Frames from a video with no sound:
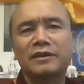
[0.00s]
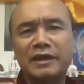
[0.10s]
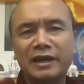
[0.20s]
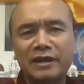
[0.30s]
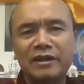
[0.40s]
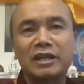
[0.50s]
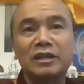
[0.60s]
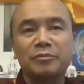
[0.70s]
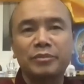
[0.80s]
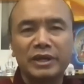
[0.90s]
caring, and
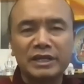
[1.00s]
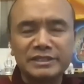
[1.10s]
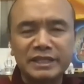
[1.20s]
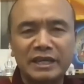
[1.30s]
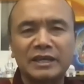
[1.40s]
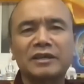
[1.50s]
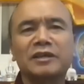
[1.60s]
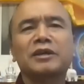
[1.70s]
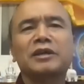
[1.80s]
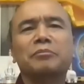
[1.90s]
embracing,
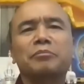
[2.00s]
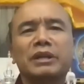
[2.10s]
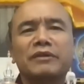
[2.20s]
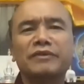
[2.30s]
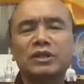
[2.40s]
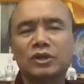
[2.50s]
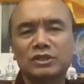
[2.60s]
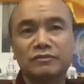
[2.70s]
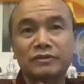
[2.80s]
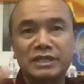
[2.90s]
believing in the
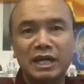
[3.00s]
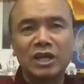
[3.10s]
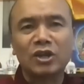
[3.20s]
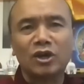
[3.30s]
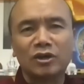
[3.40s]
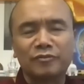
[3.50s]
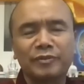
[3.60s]
concept of dialogue,